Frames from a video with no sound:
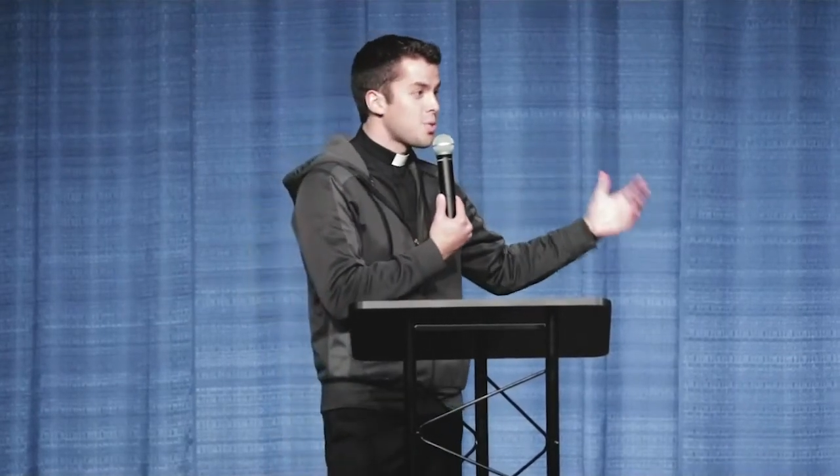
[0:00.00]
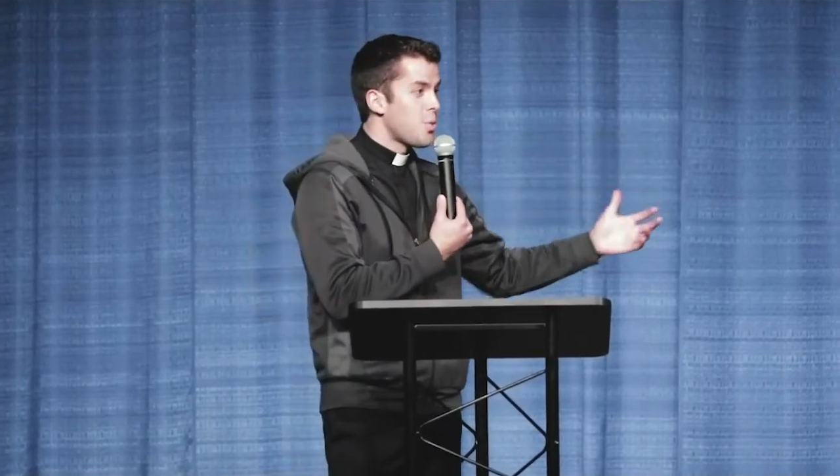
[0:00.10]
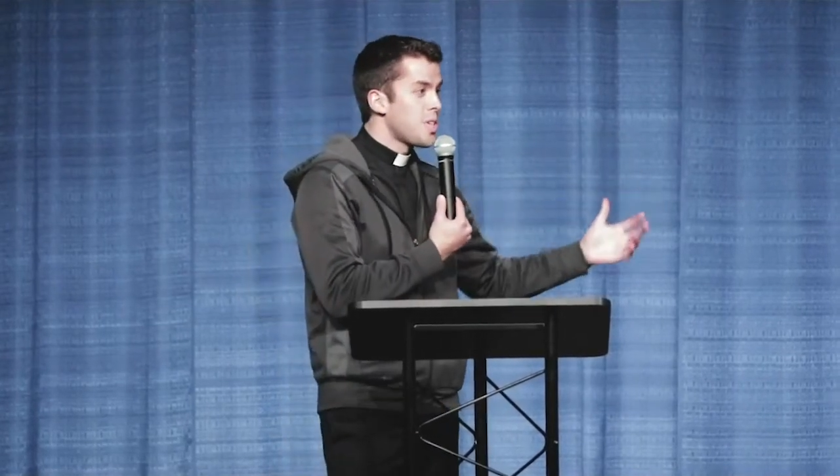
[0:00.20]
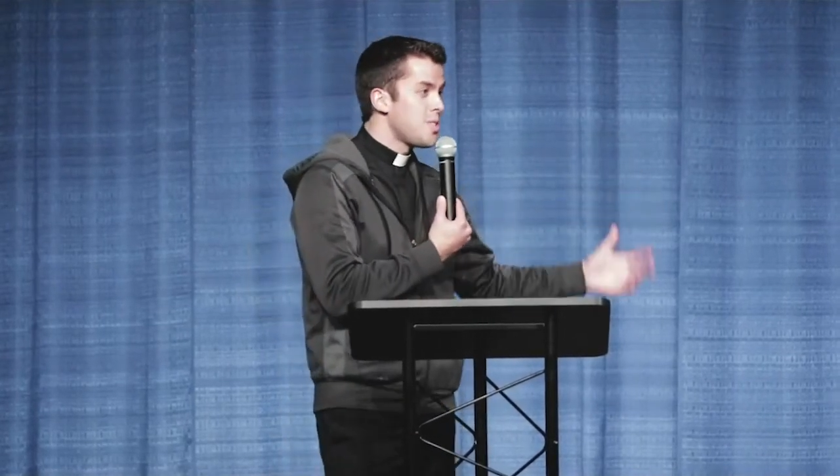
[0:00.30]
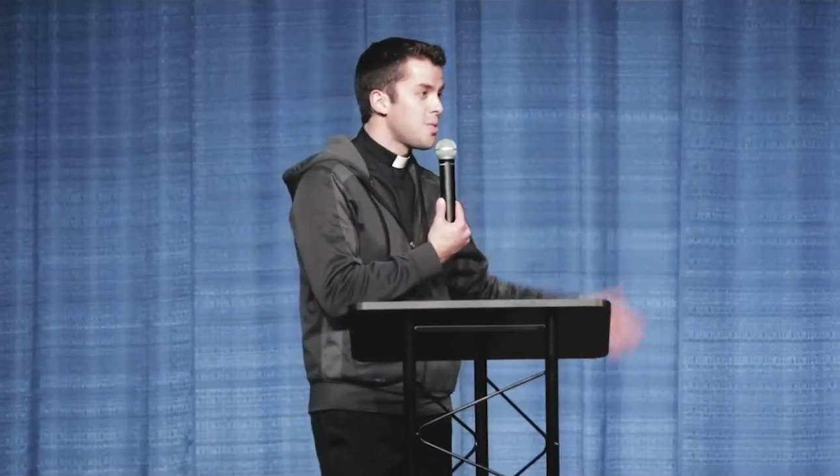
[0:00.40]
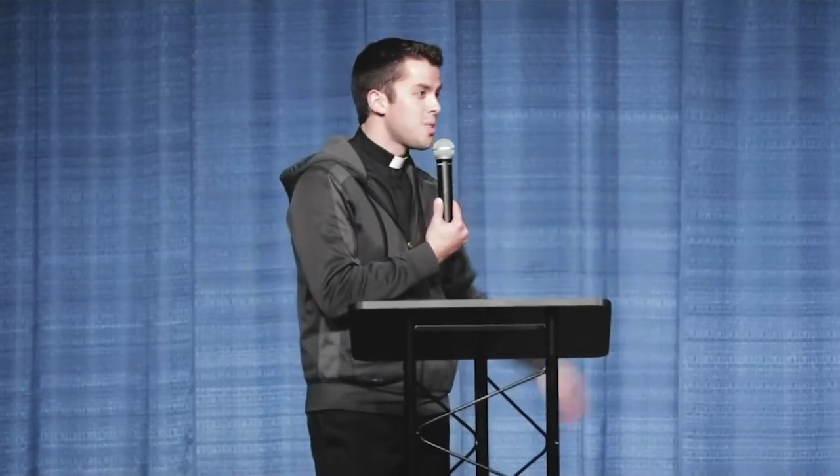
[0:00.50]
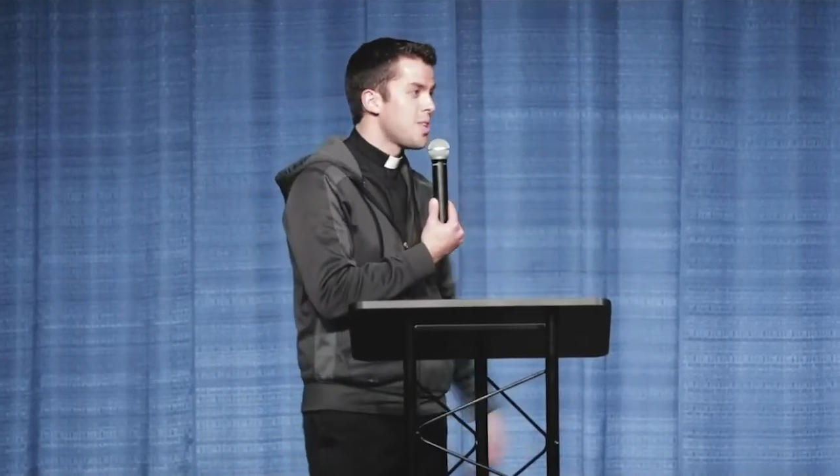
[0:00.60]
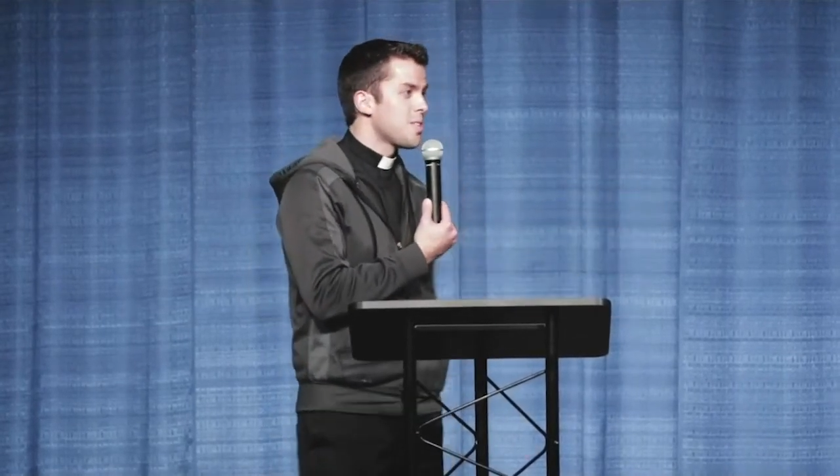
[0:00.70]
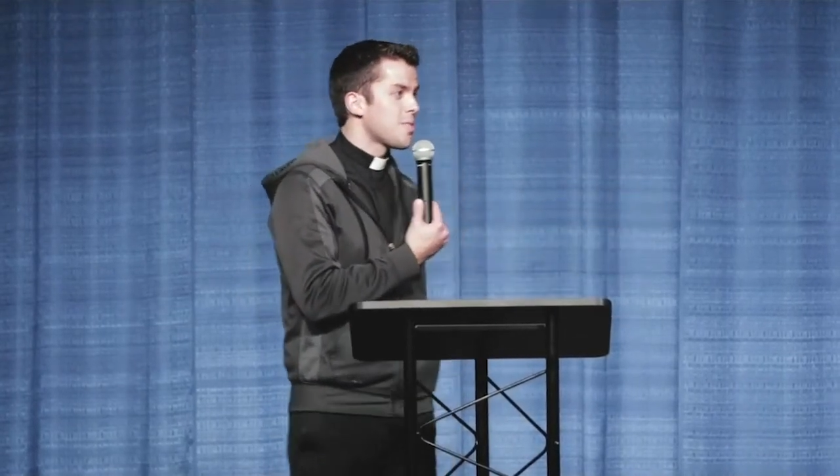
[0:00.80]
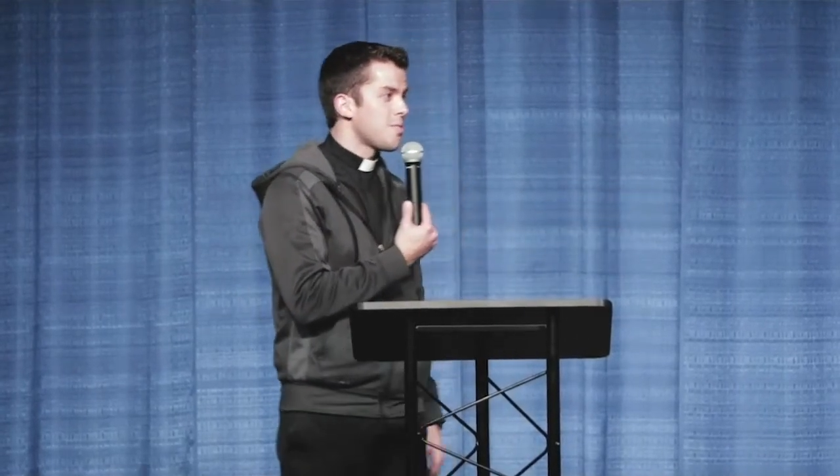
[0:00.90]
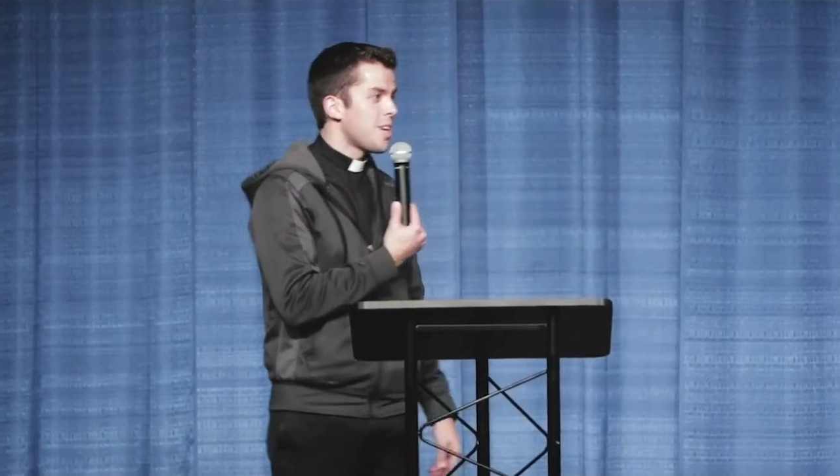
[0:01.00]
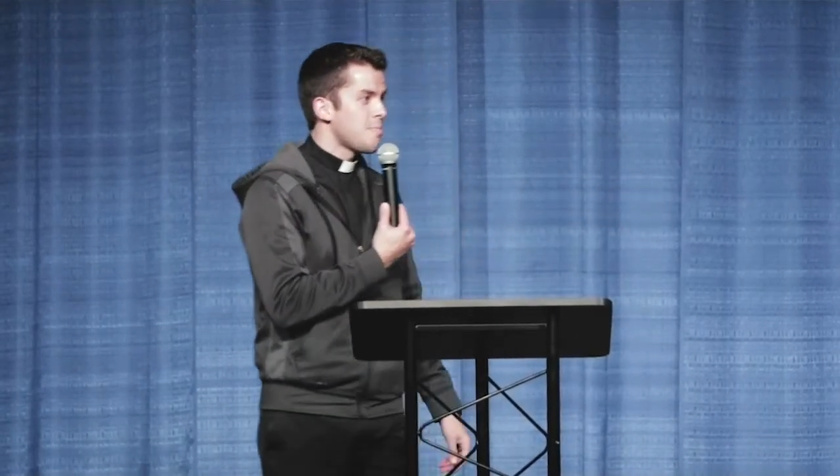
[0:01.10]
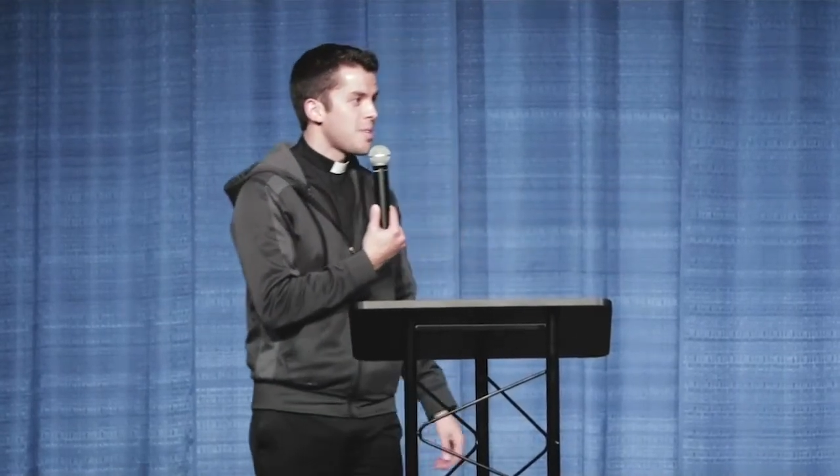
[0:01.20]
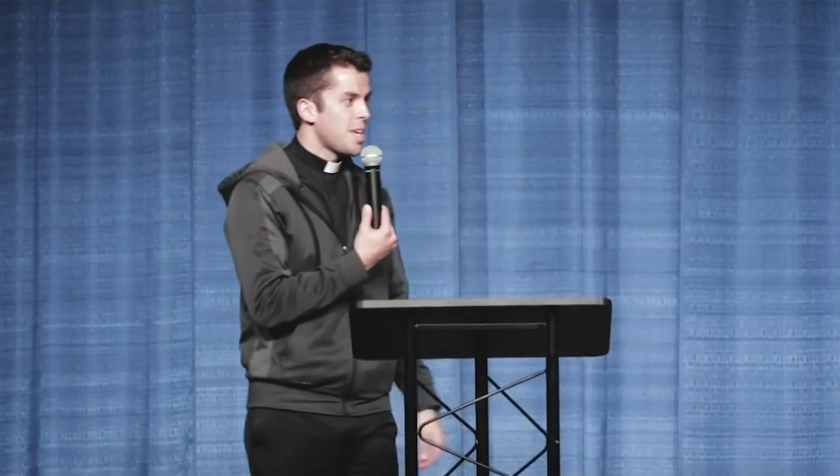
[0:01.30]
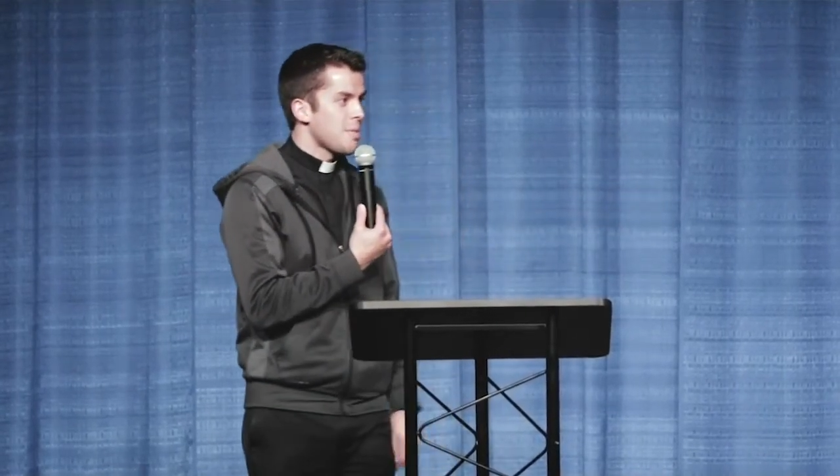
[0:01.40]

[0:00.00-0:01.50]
22 years of not being